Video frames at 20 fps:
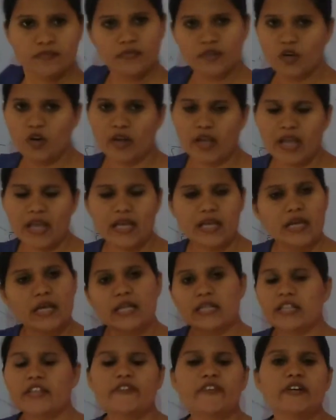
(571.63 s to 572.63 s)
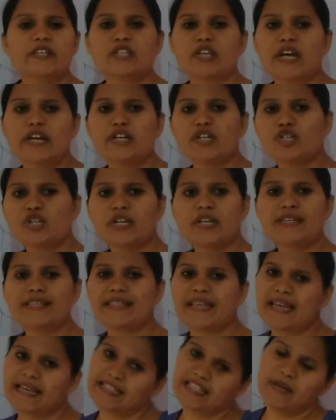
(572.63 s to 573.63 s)
Okay, the first condition is
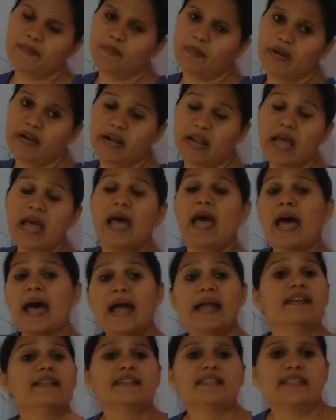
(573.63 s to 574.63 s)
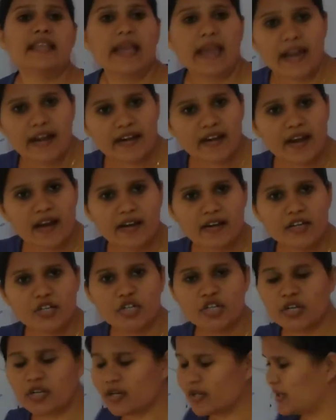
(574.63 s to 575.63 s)
accepted, and the second
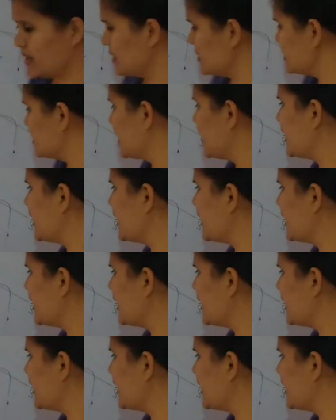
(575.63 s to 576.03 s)
condition is,